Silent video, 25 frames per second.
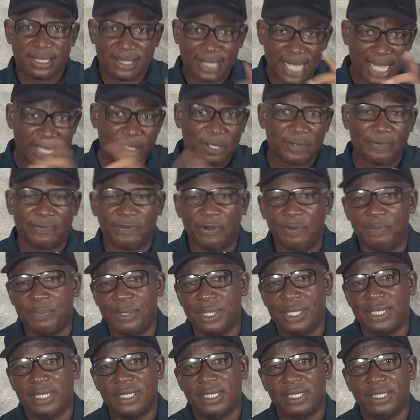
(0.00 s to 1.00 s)
Thank you for
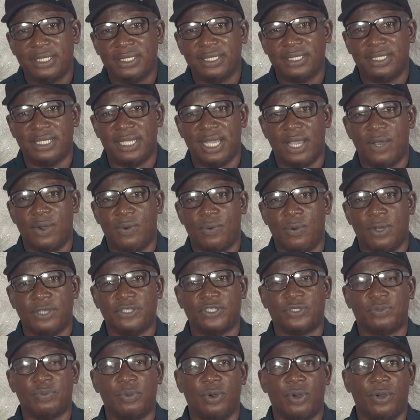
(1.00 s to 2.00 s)
being there
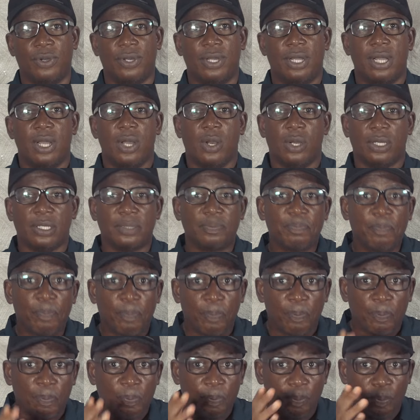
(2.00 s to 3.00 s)
once more.
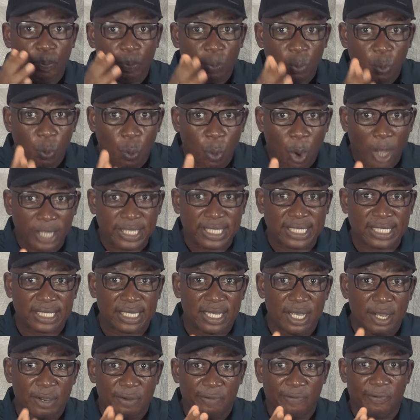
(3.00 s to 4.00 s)
Watch
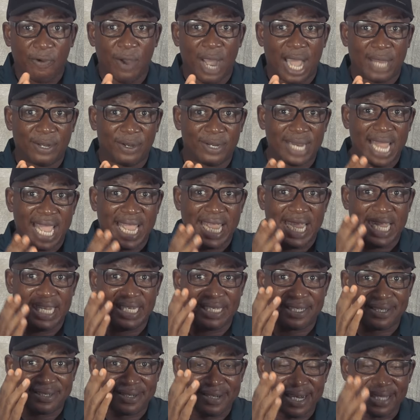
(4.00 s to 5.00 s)
for another
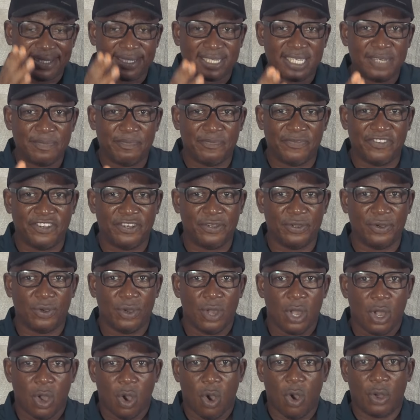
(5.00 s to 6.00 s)
interesting video
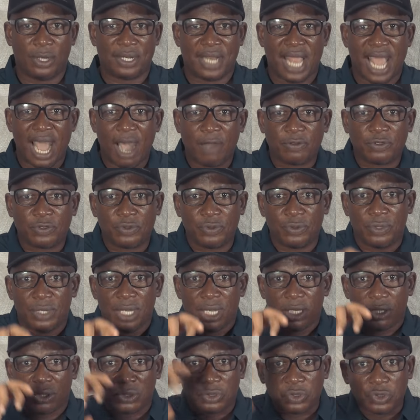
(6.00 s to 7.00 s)
on how to
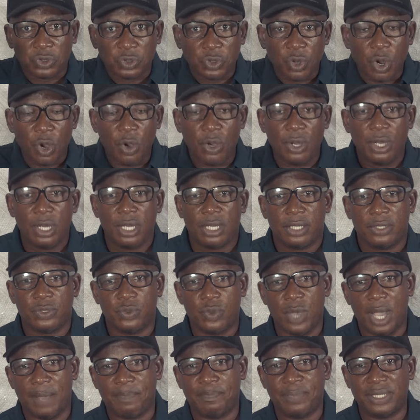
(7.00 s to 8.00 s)
grow
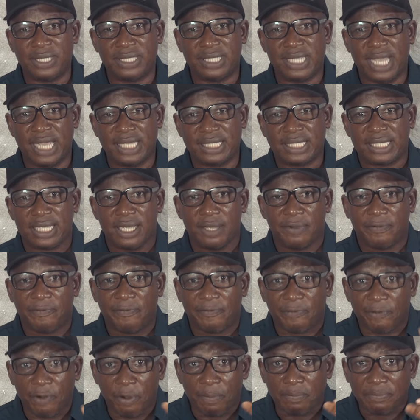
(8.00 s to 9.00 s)
your business
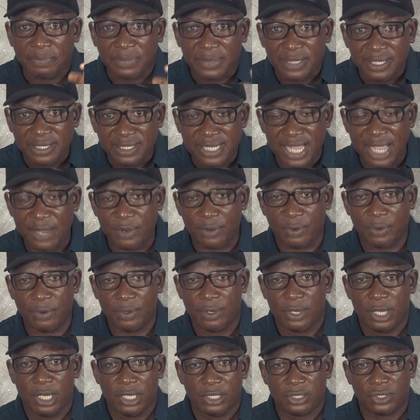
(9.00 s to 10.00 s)
from zero
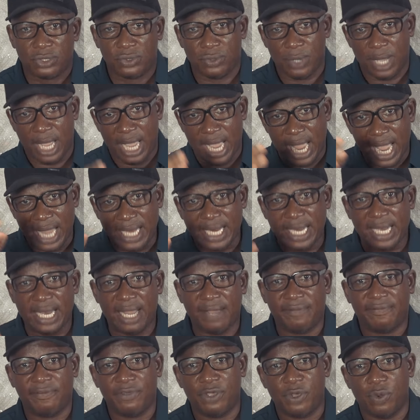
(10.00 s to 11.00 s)
to any
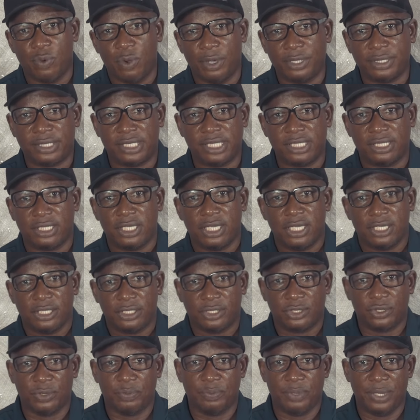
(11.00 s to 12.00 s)
level you want it
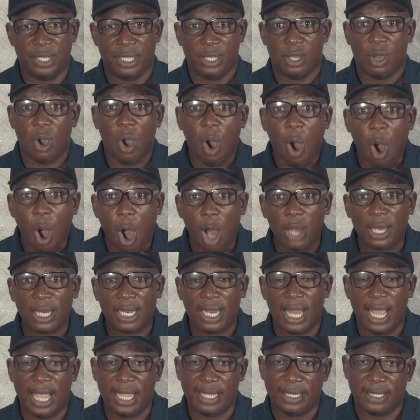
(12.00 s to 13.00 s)
to be
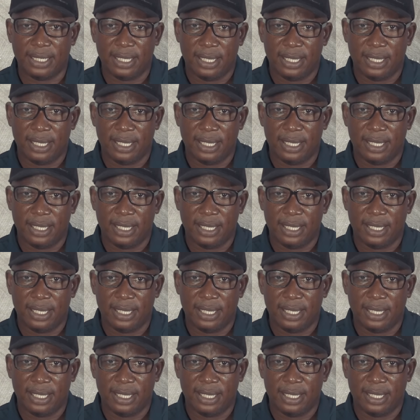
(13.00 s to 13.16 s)
online.